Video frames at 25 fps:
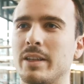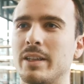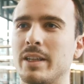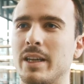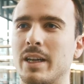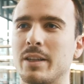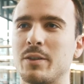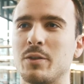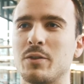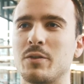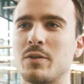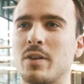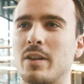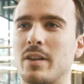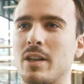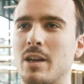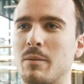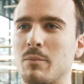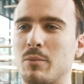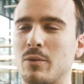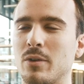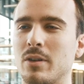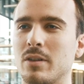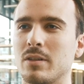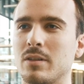idea to study
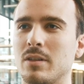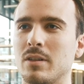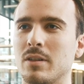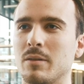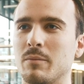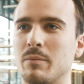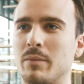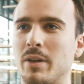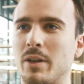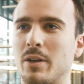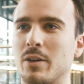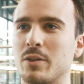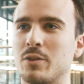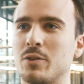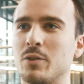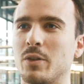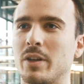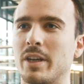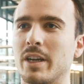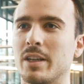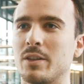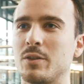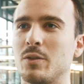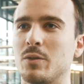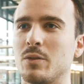abroad because you
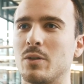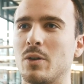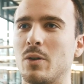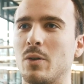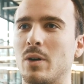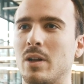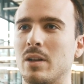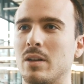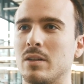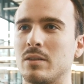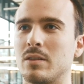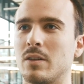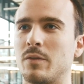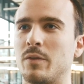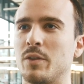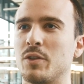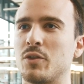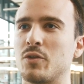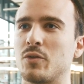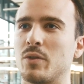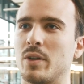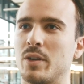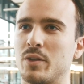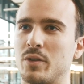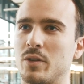get to know a lot of
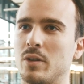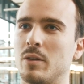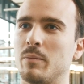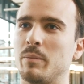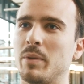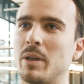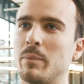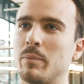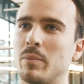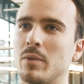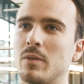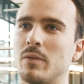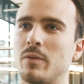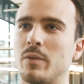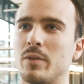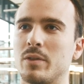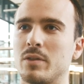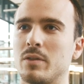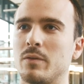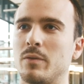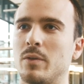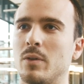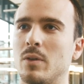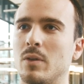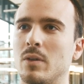international people,
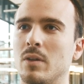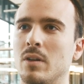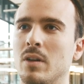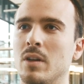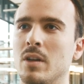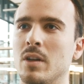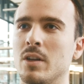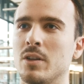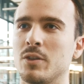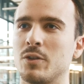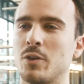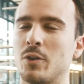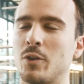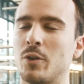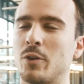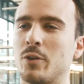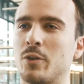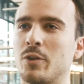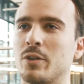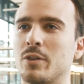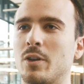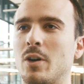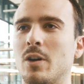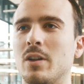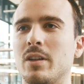first of all. So you're
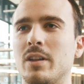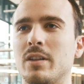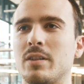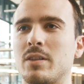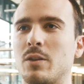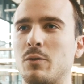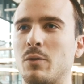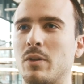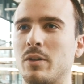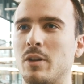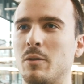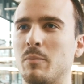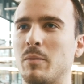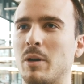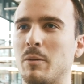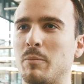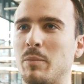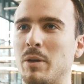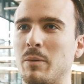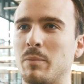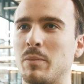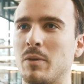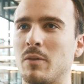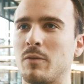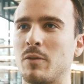not only surrounded by
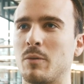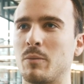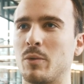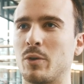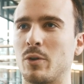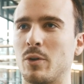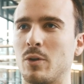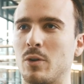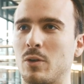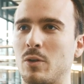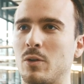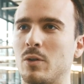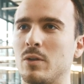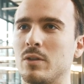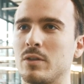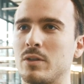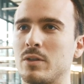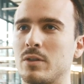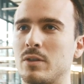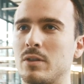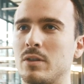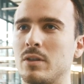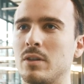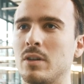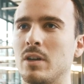people from your own
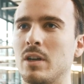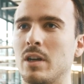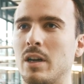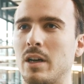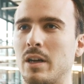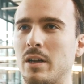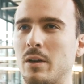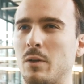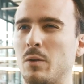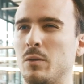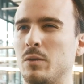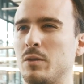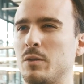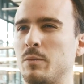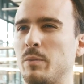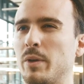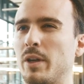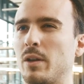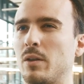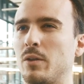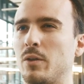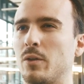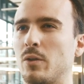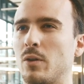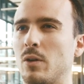culture who
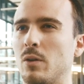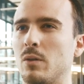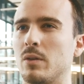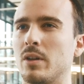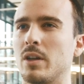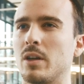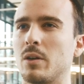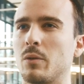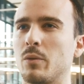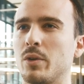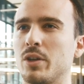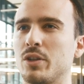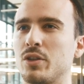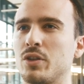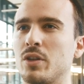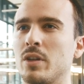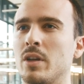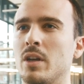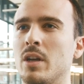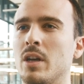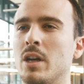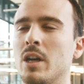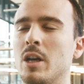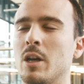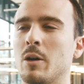speak your own language,
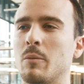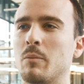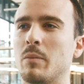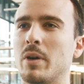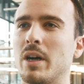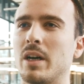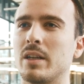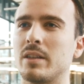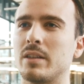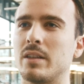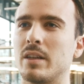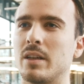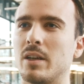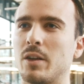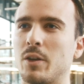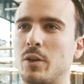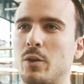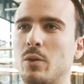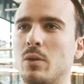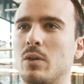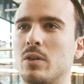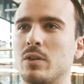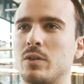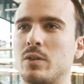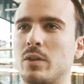but
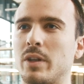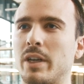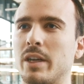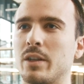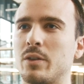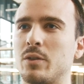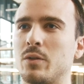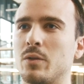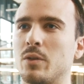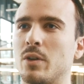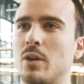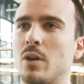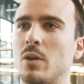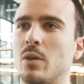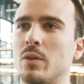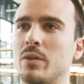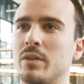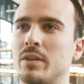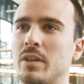you also get to know